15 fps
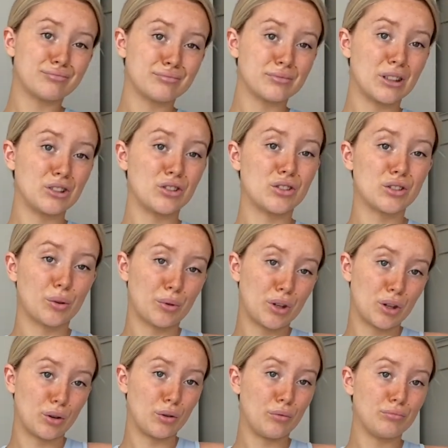it's just so
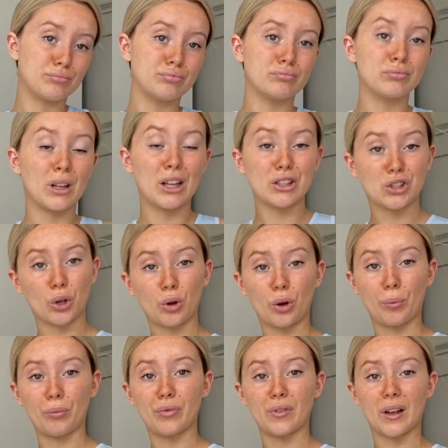cute so
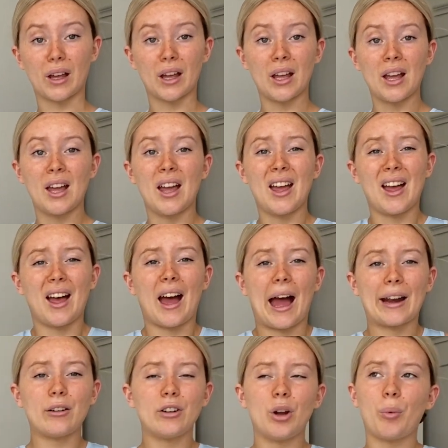comfy I
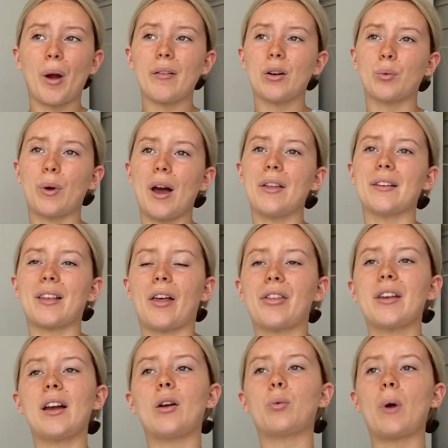don't know where I'd wear this I
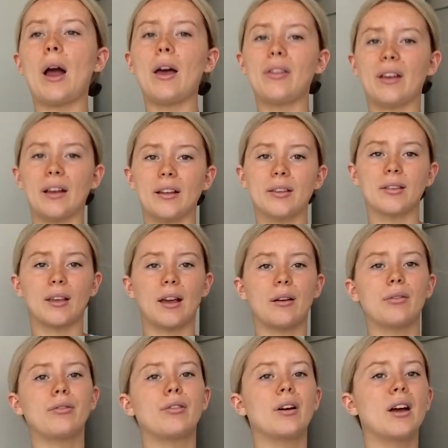think I'd wear this
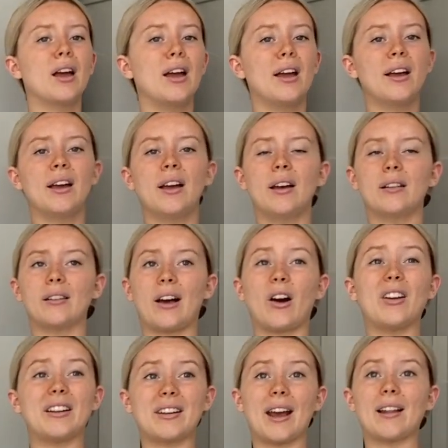if like on
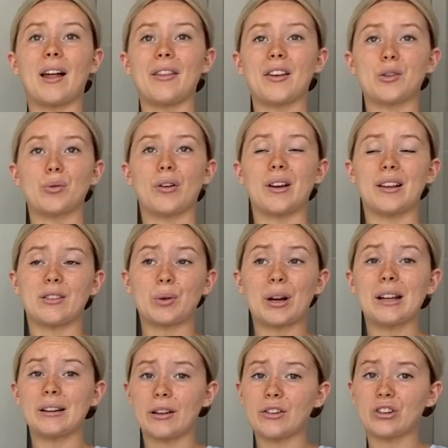a day like this where it's
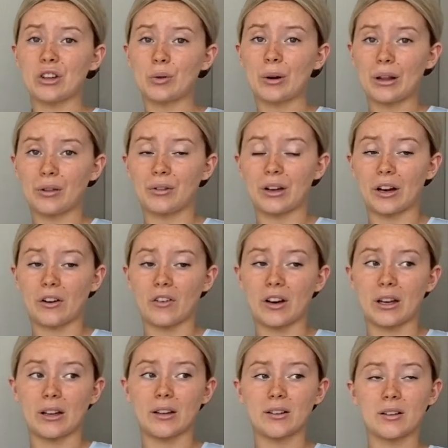20, literally 23
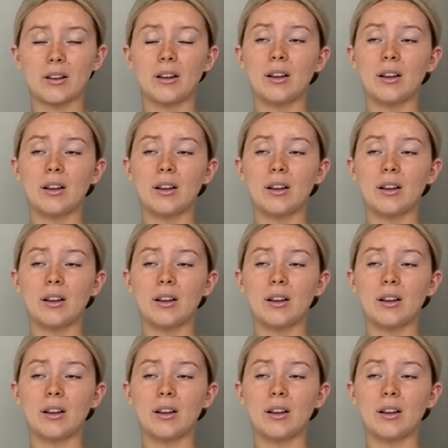degrees